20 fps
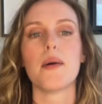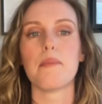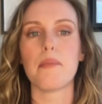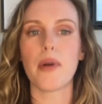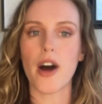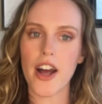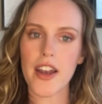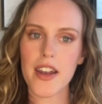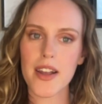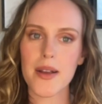
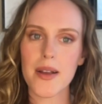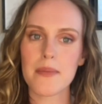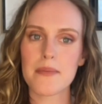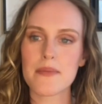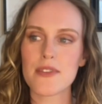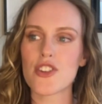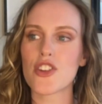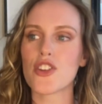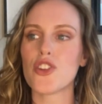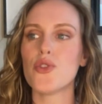
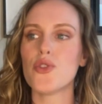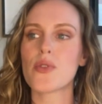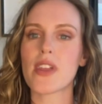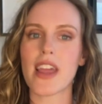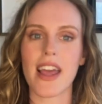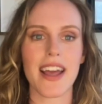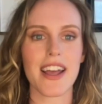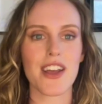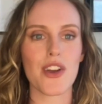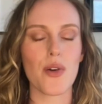Bottoms, you
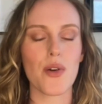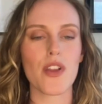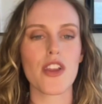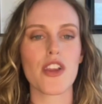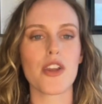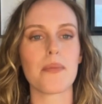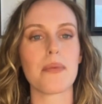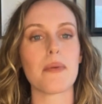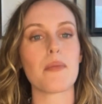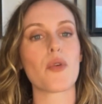can go a
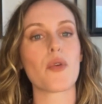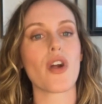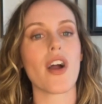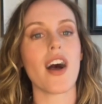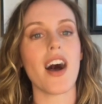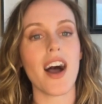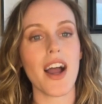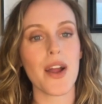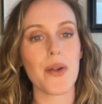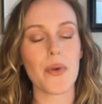little bit more
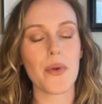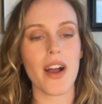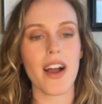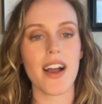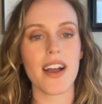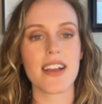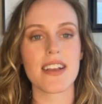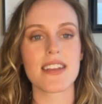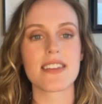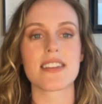
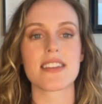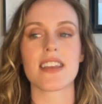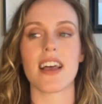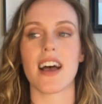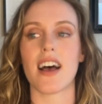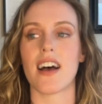high-rise